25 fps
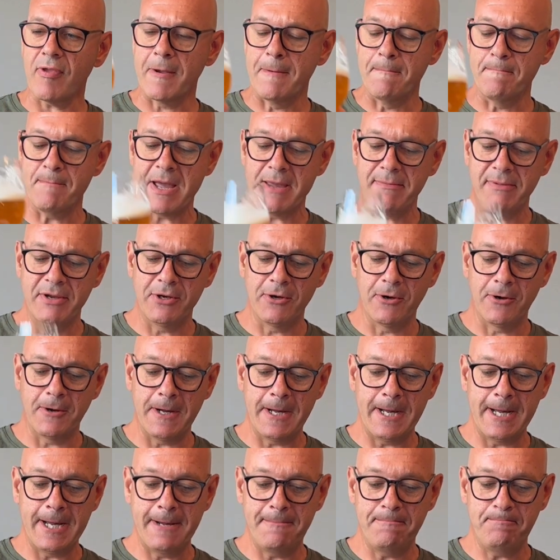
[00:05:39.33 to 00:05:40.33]
Maybe not
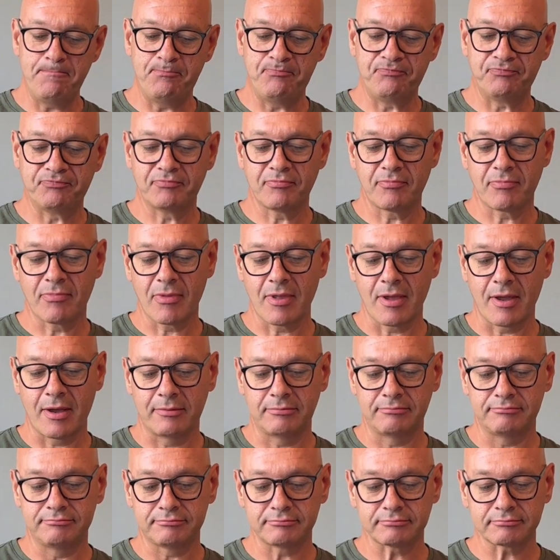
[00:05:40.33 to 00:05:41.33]
um, a
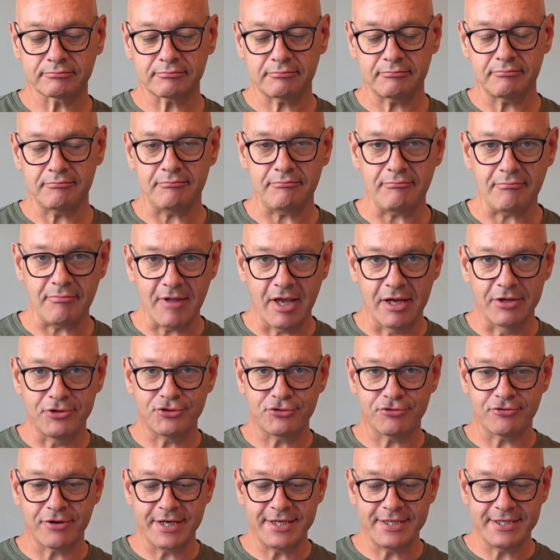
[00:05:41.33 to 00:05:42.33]

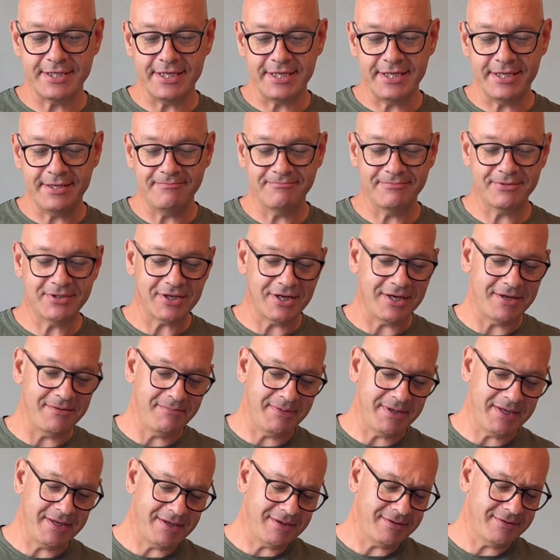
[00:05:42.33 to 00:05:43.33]
trendy type
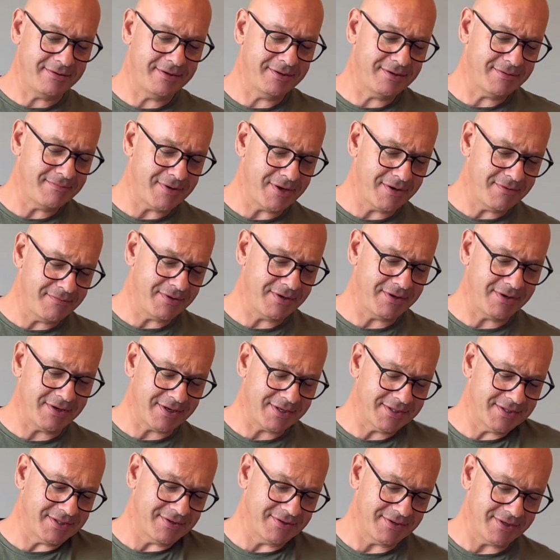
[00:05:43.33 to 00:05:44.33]
beer at the moment, I
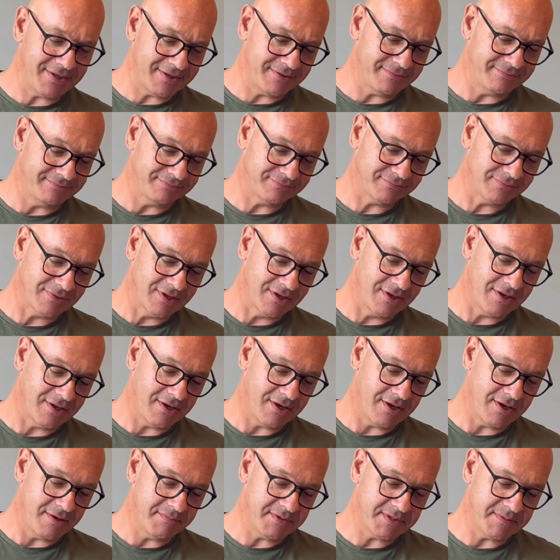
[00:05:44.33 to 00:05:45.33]
don't know.
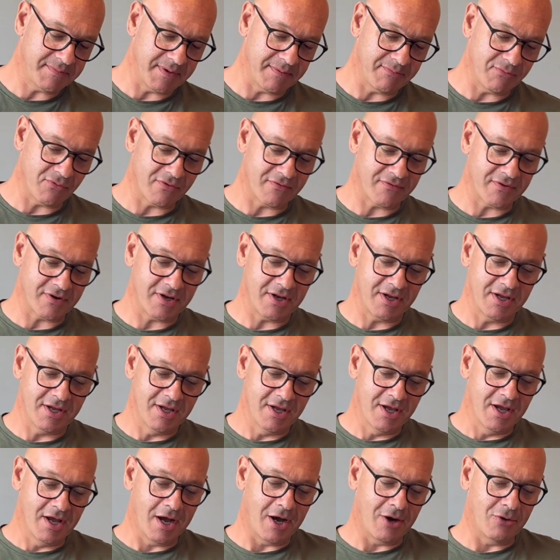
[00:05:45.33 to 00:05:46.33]
Um, it's a bit more of an
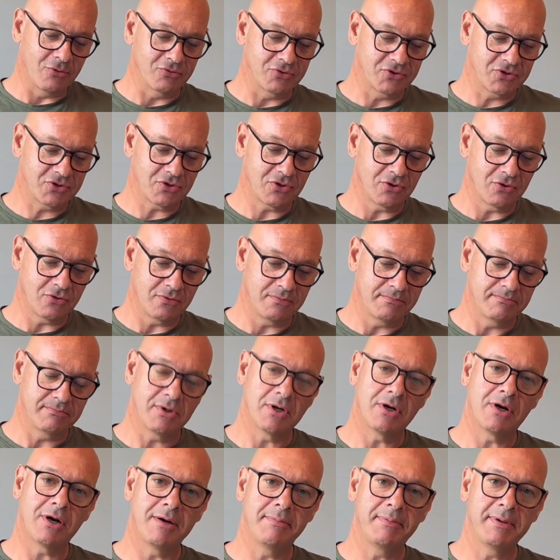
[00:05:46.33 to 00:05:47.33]
old school
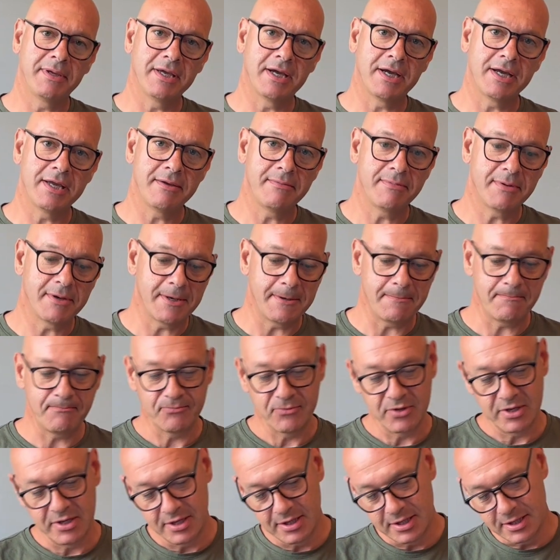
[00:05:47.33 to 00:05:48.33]
IPA, but
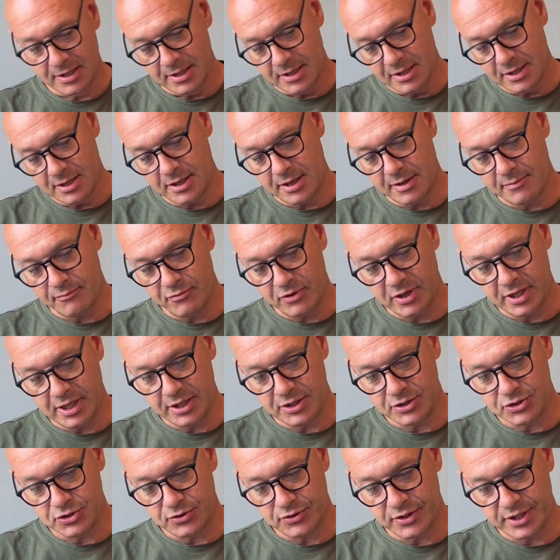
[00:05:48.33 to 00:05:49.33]
I'm really
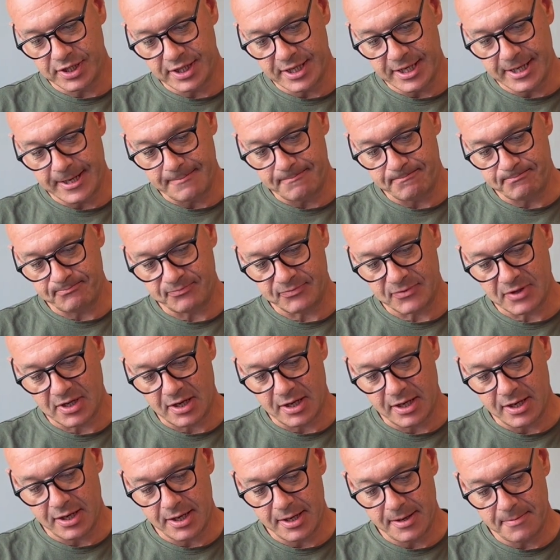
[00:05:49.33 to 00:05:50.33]
enjoying that.
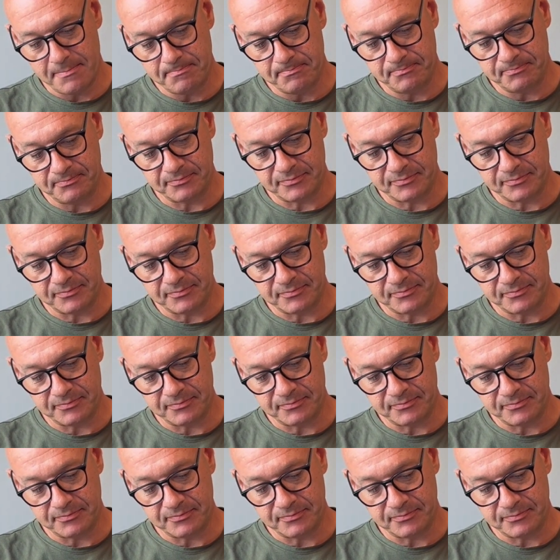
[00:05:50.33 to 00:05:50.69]
Um,